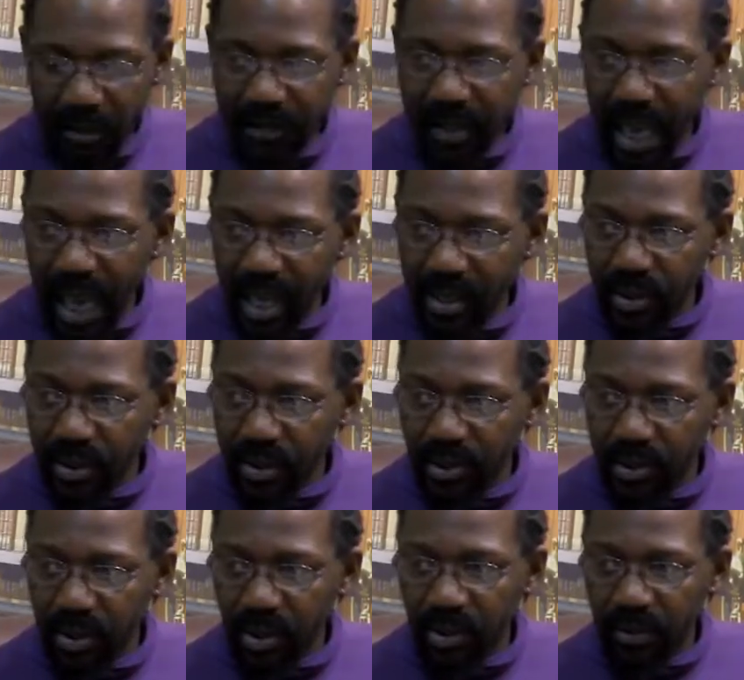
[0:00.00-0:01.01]
to ask
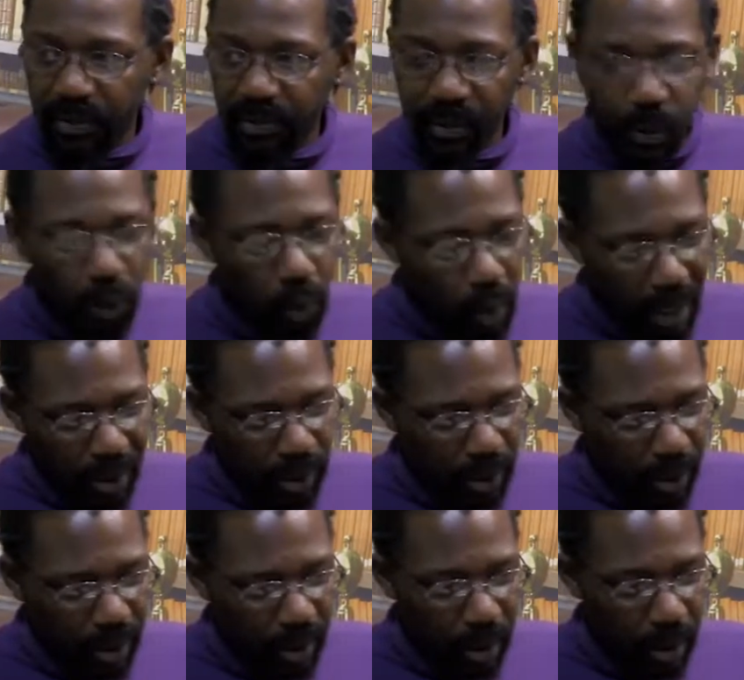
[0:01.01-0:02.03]
yourself the
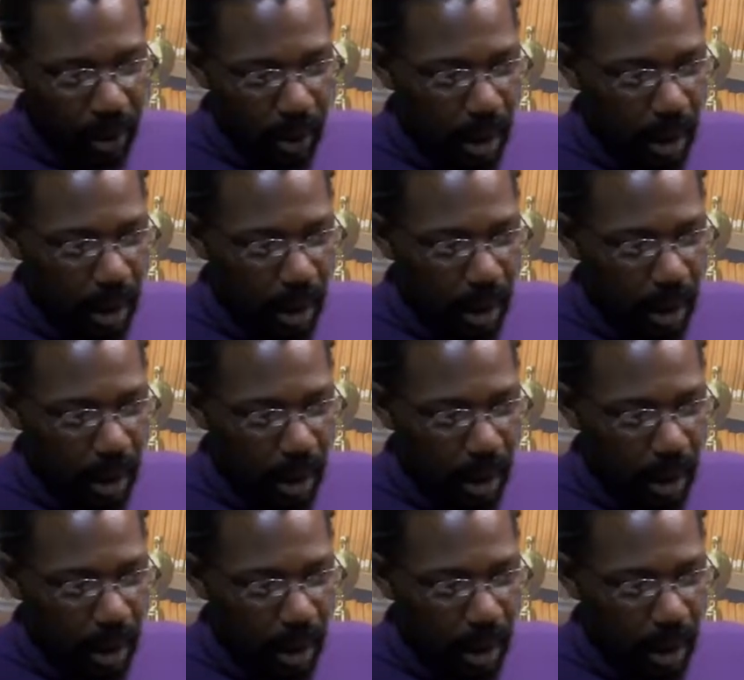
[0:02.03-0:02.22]
question